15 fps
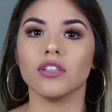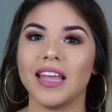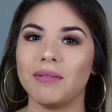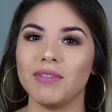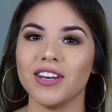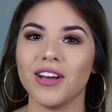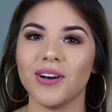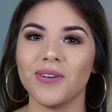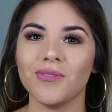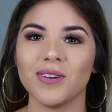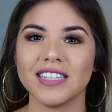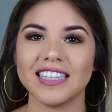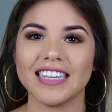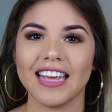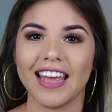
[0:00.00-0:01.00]
Let me know
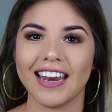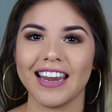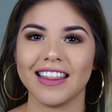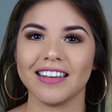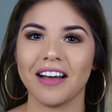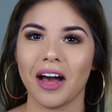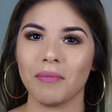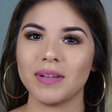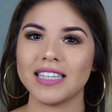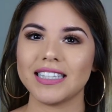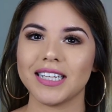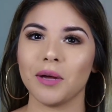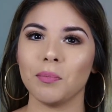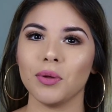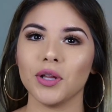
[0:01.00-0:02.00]
once again in the comments
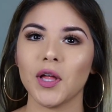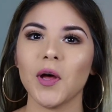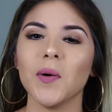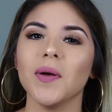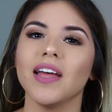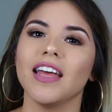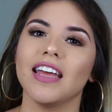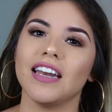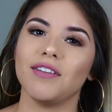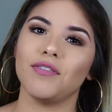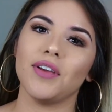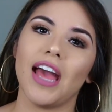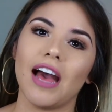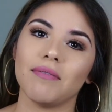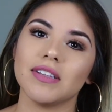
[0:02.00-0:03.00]
down below. And if
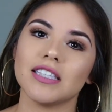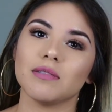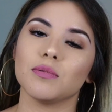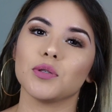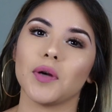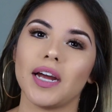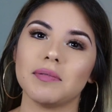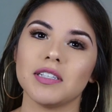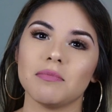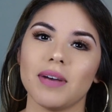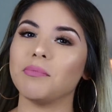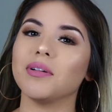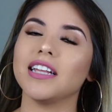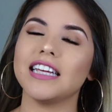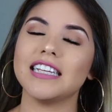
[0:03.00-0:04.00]
you haven't subscribed to
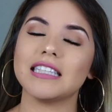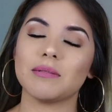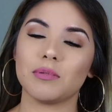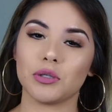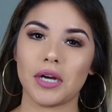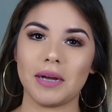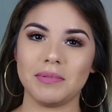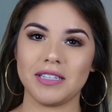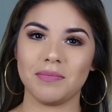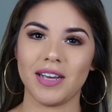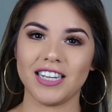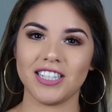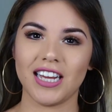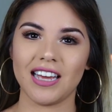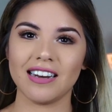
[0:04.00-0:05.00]
my, please subscribe to
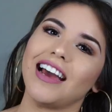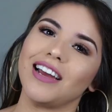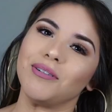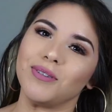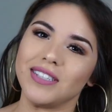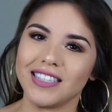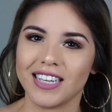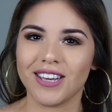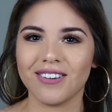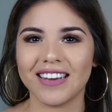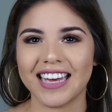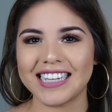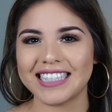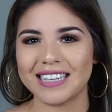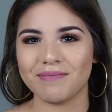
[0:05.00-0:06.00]
my channel. I will see you
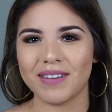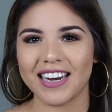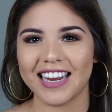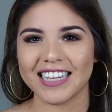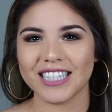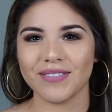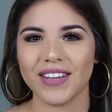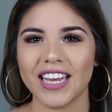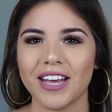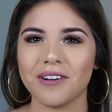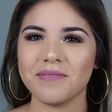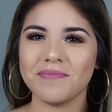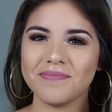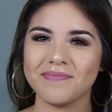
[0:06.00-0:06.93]
guys in my next video.